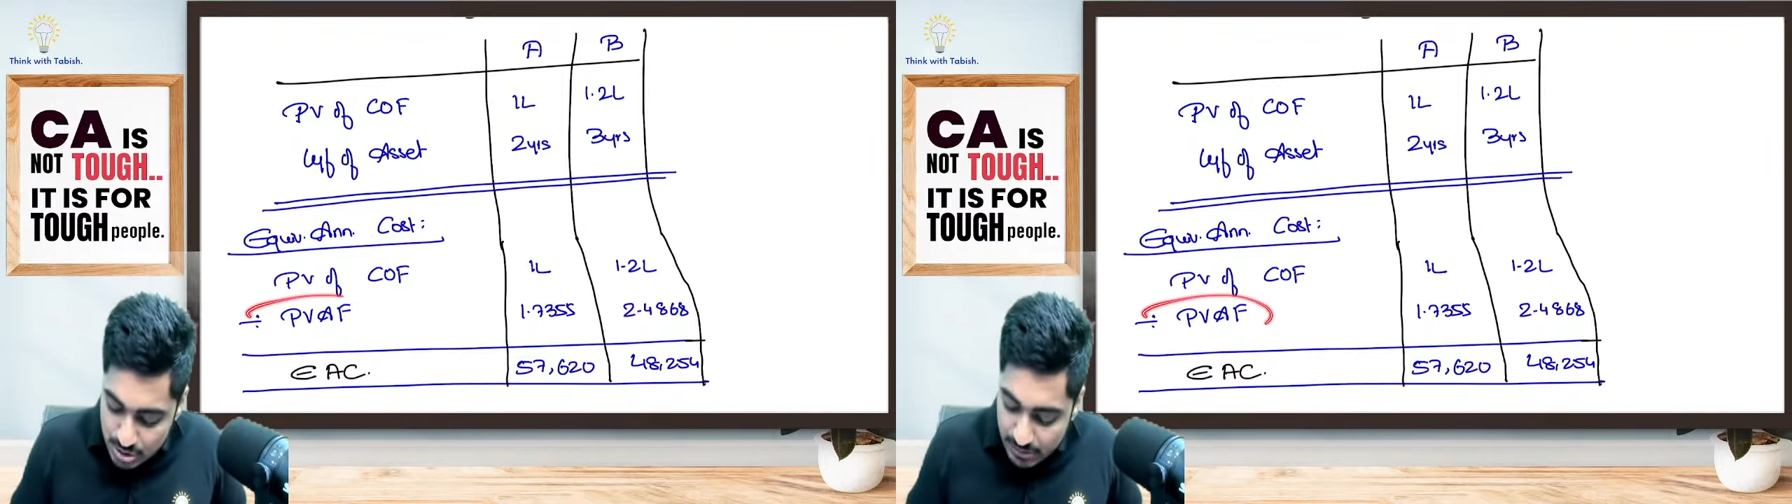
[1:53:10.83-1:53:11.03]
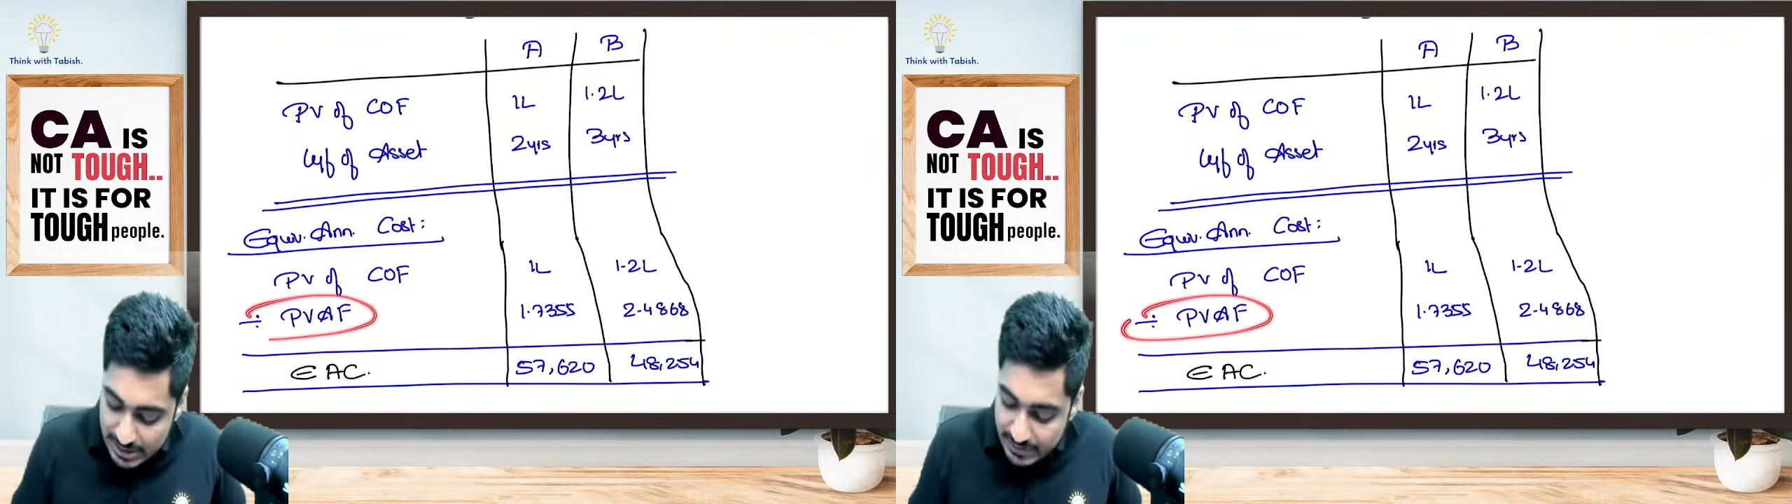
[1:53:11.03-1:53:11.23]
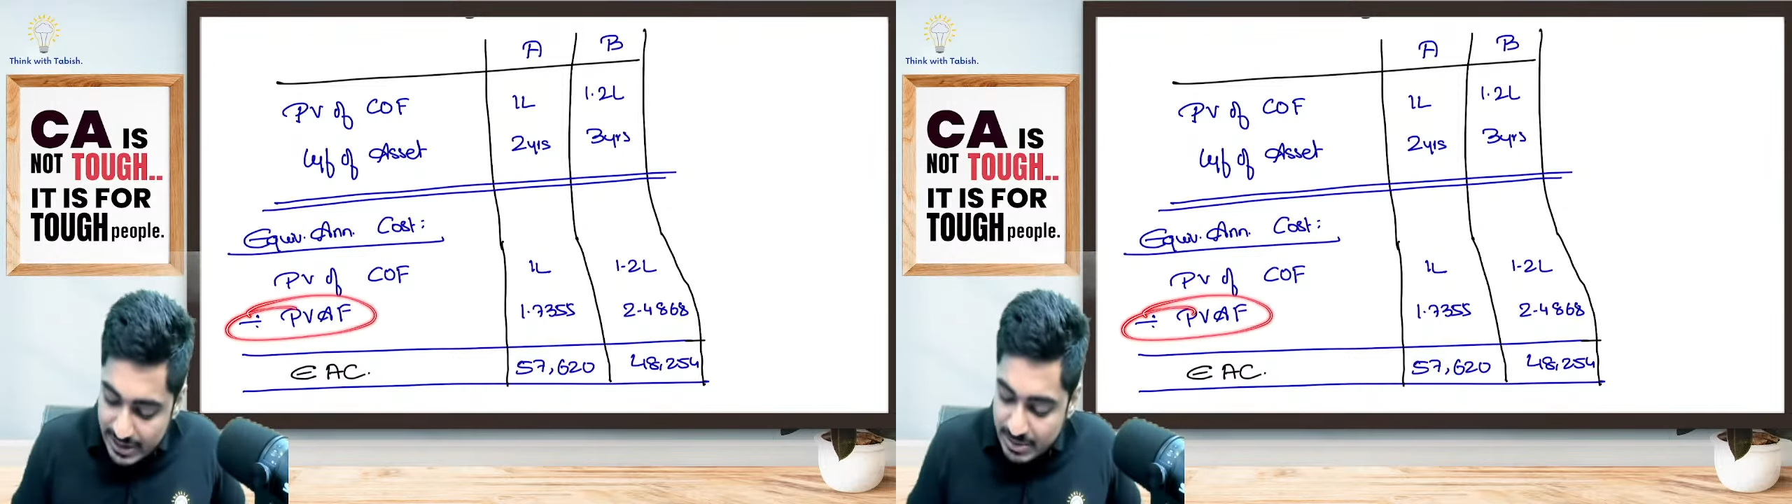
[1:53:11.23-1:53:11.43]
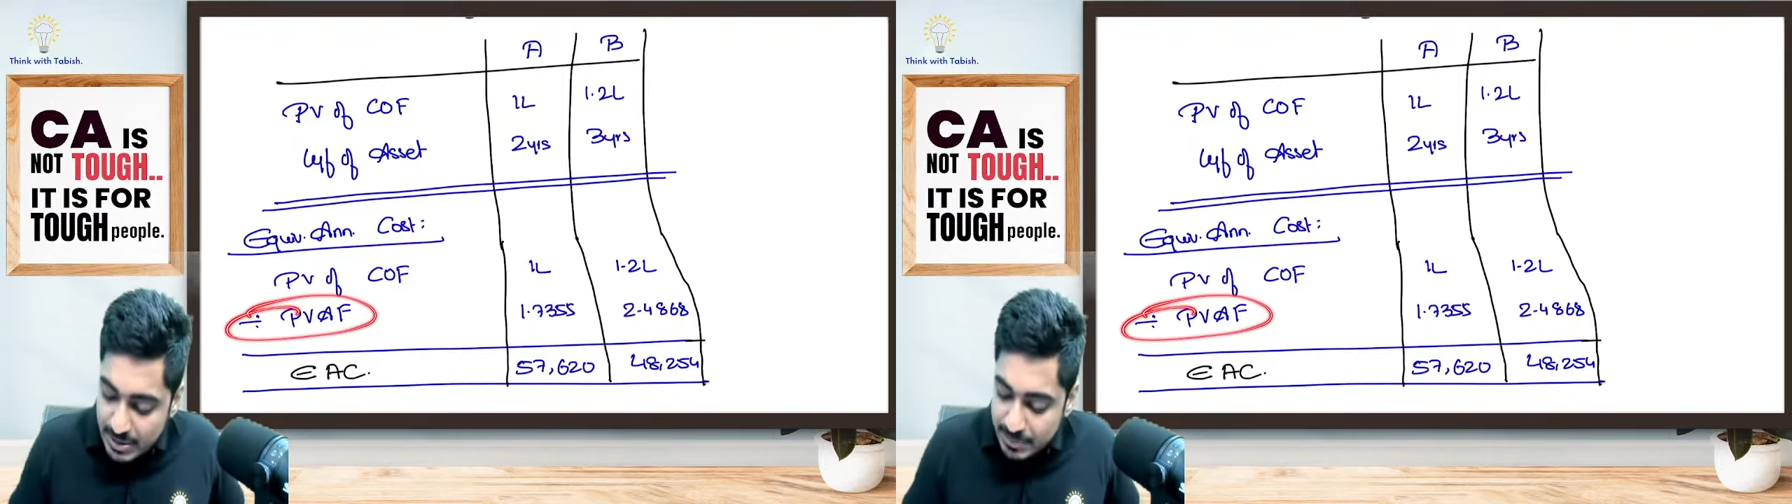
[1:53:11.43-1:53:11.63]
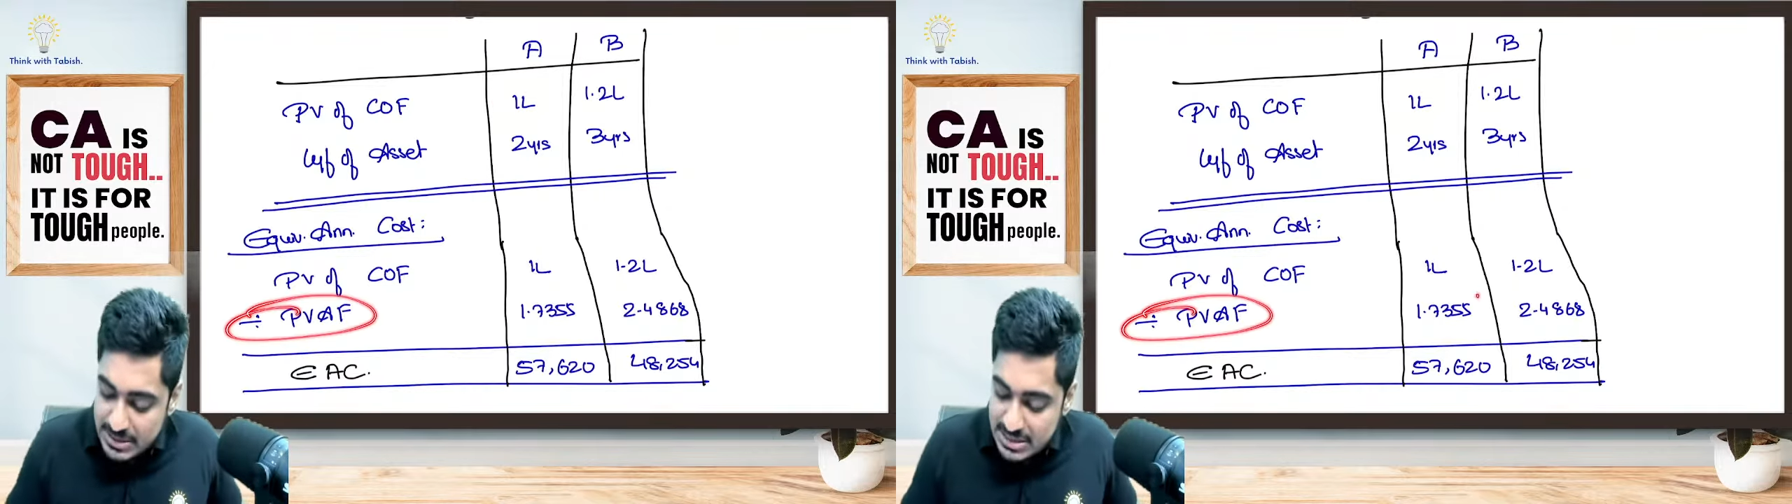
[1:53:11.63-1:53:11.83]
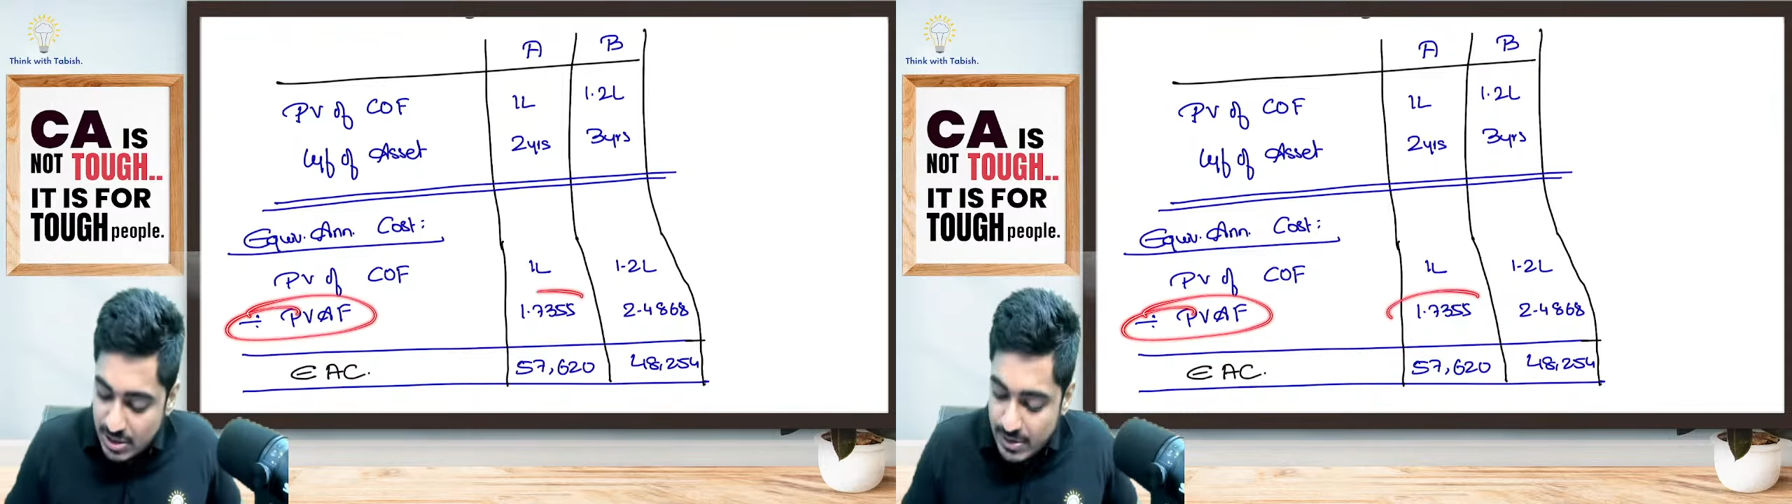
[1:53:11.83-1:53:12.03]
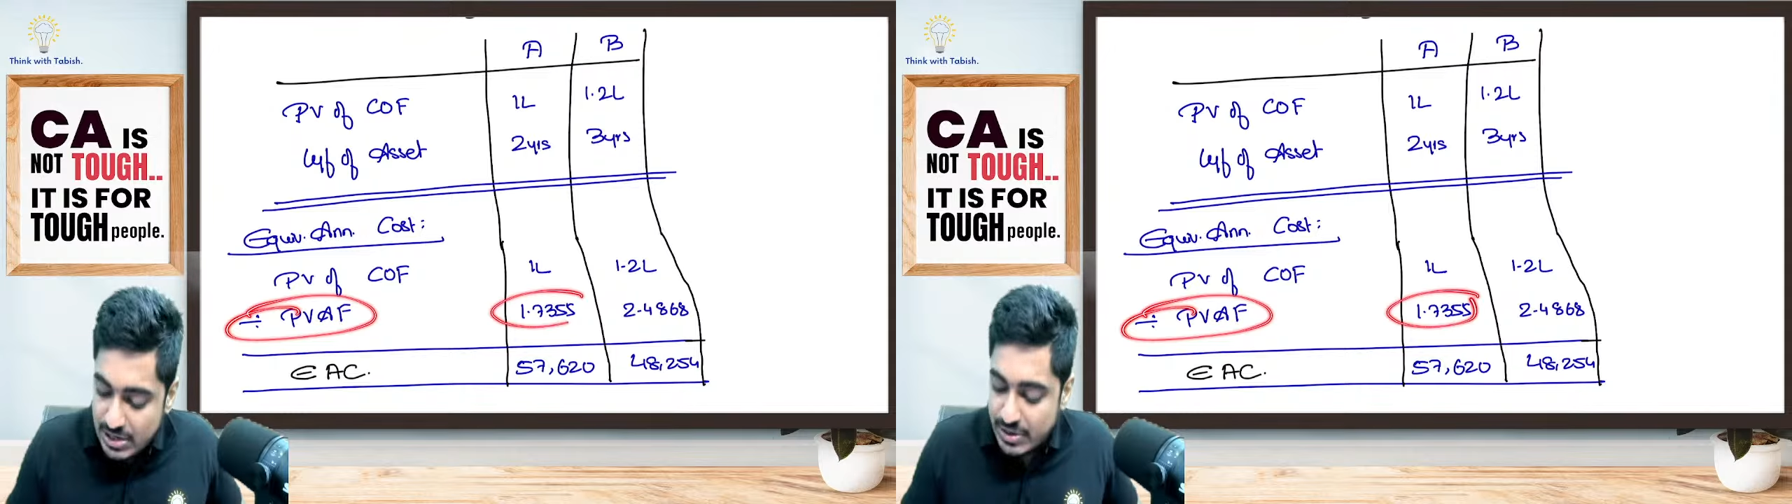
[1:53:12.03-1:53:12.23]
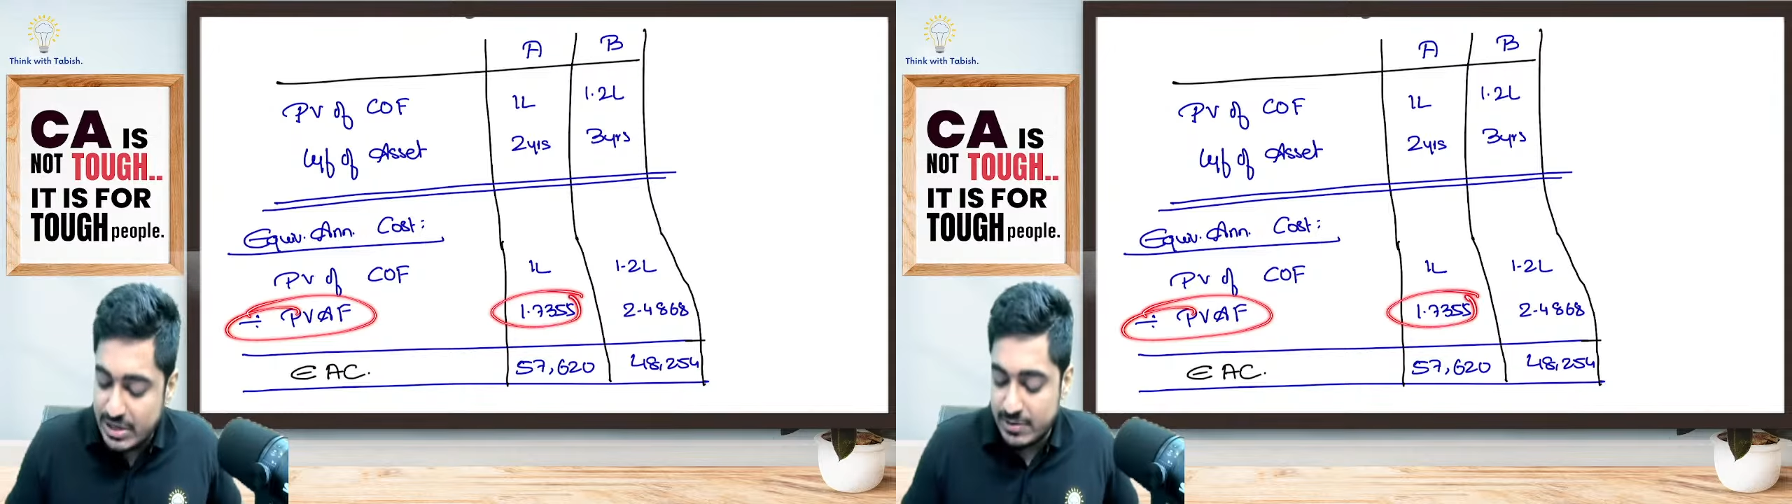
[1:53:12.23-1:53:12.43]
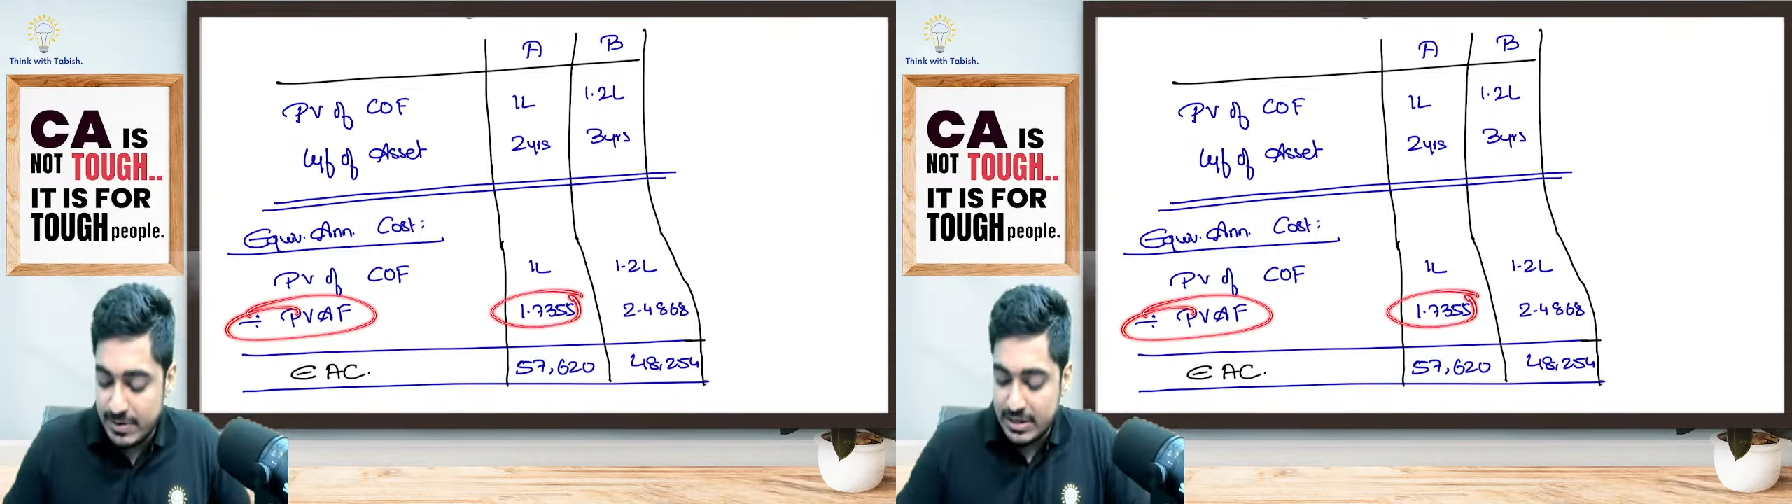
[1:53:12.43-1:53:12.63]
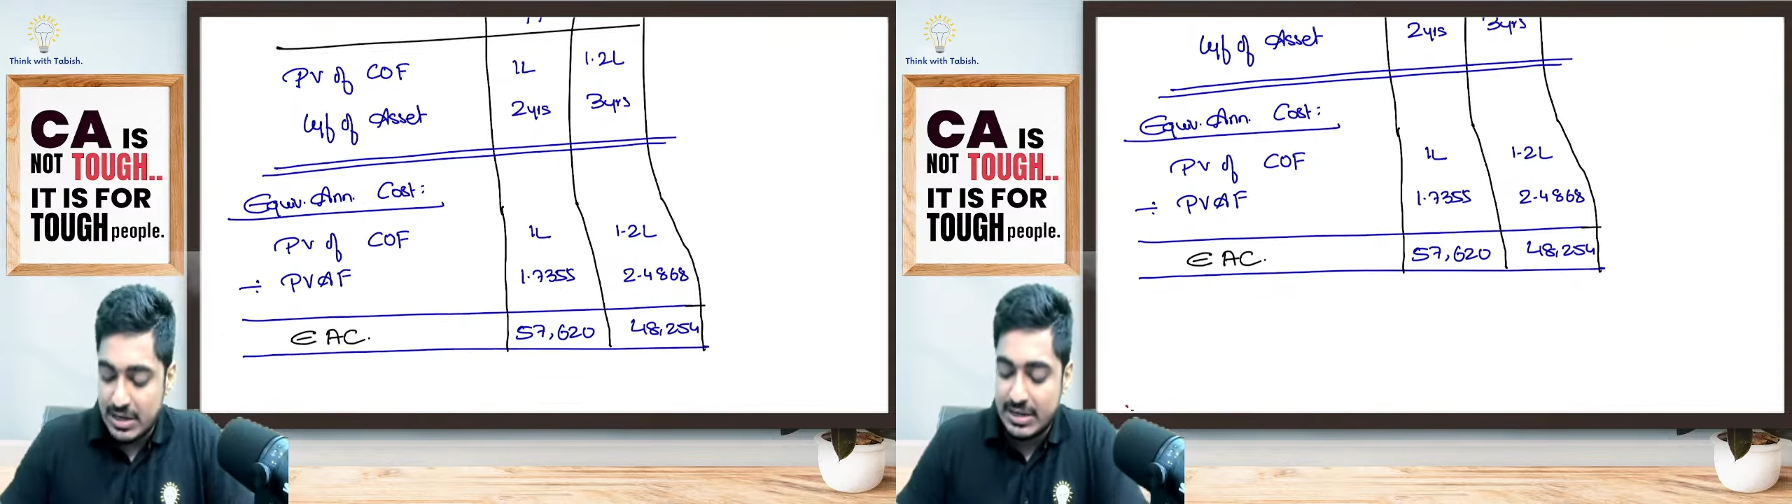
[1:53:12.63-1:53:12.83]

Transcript: So I will divide by present value annuity factor.